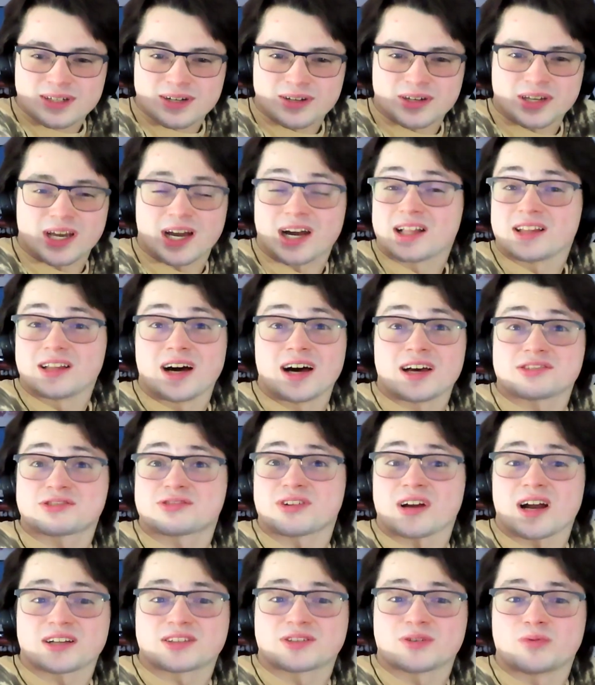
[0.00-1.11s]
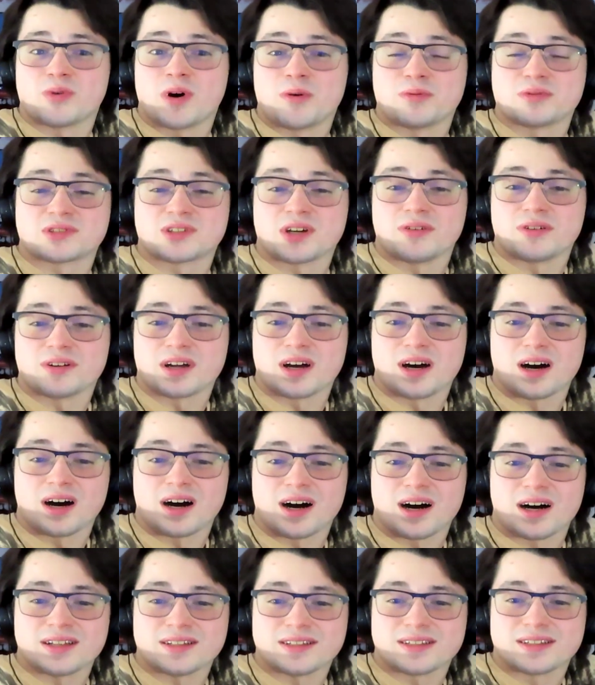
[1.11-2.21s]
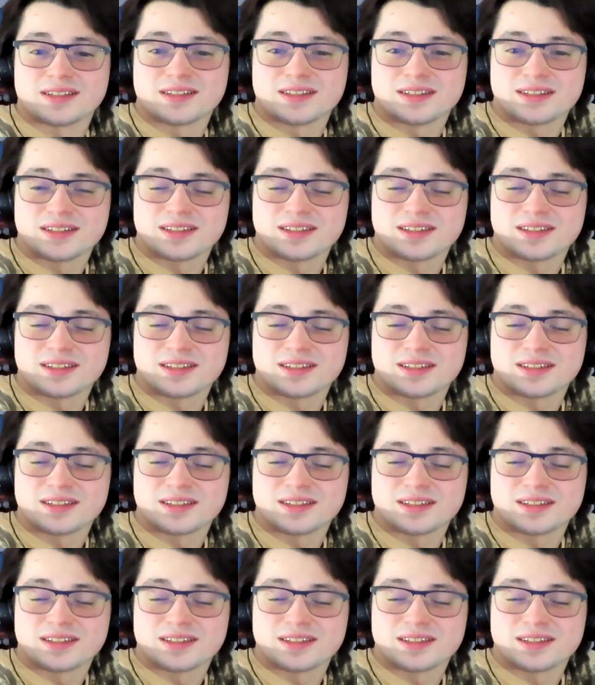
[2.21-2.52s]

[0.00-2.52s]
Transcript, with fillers: okay, I lost track of what was going on.